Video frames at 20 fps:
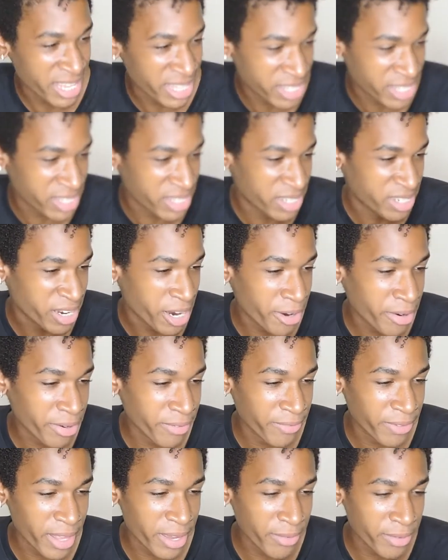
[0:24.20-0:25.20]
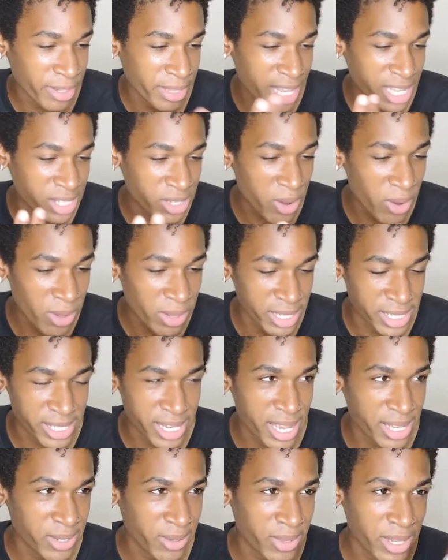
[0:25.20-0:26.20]
It's cherry flavored. That's all it
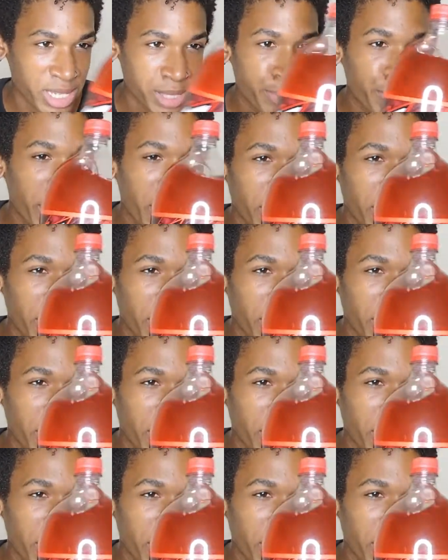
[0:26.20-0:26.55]
says on this